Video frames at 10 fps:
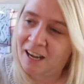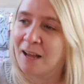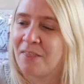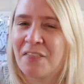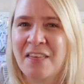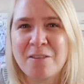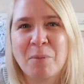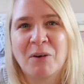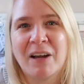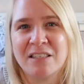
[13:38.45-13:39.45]
Uh, I that's
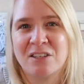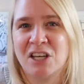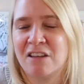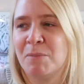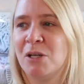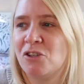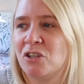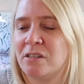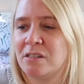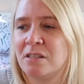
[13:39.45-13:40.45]
my greatest achievement,
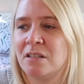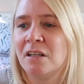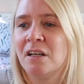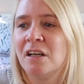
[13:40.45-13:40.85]
just